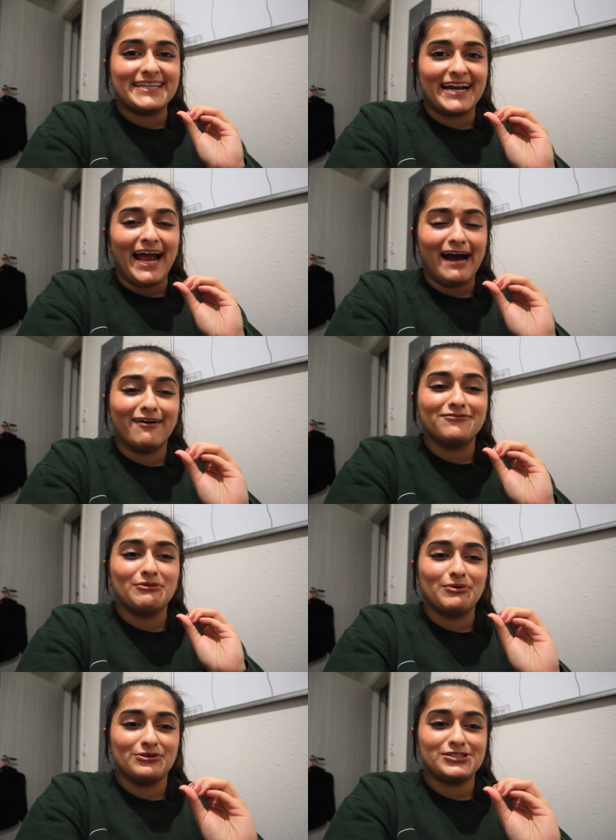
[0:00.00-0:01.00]
that i have the
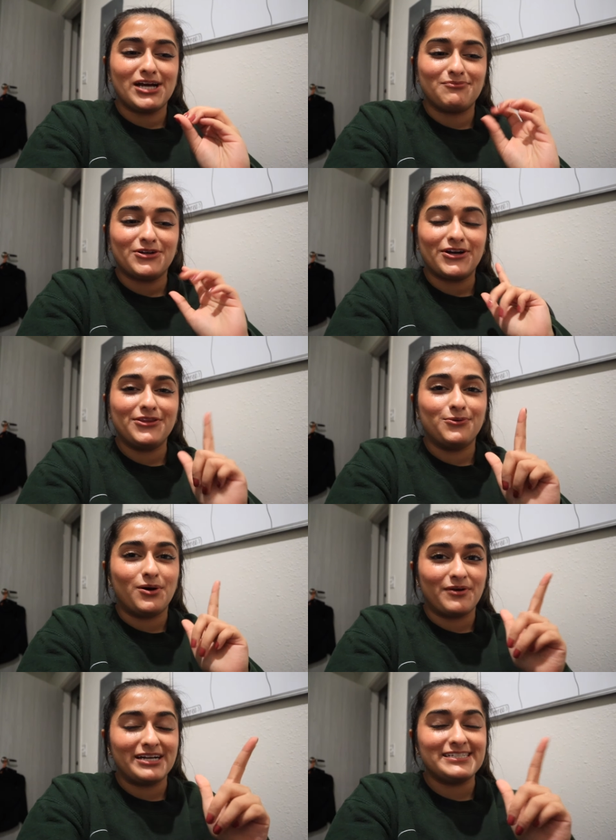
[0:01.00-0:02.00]
bonus chapter in the
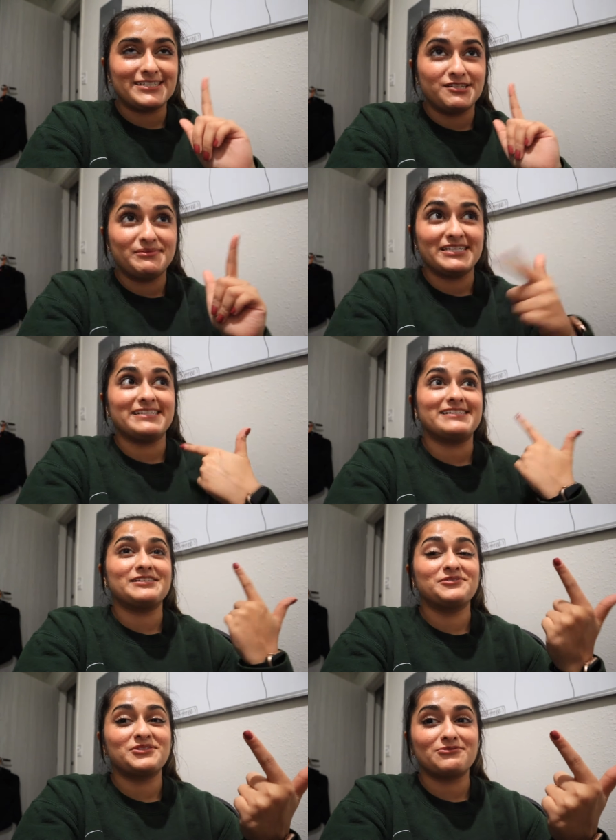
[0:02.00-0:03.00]
walmart edition because it's
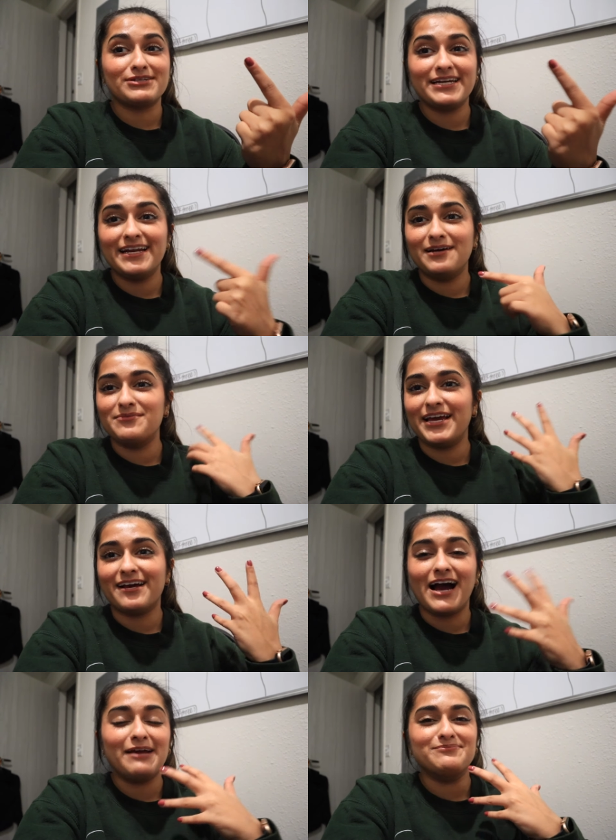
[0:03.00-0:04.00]
those three and i'm
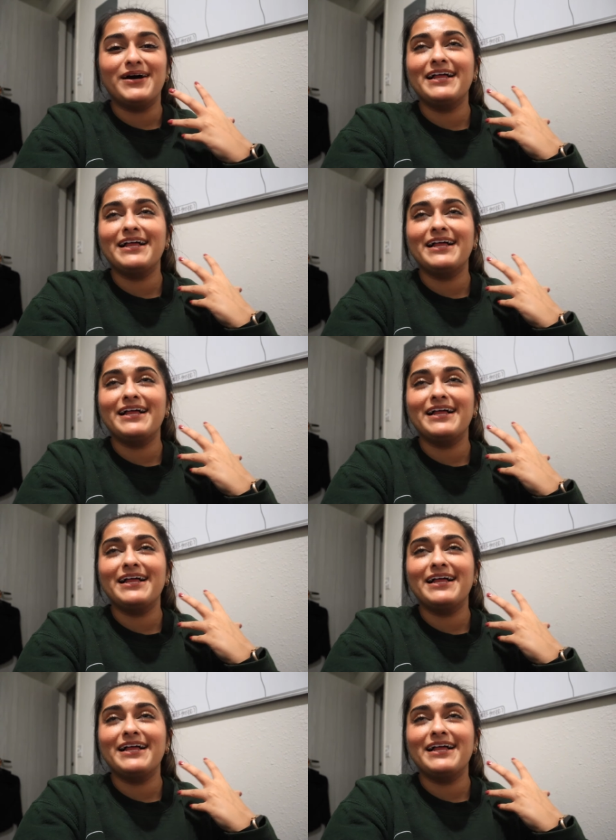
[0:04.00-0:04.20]
like i'm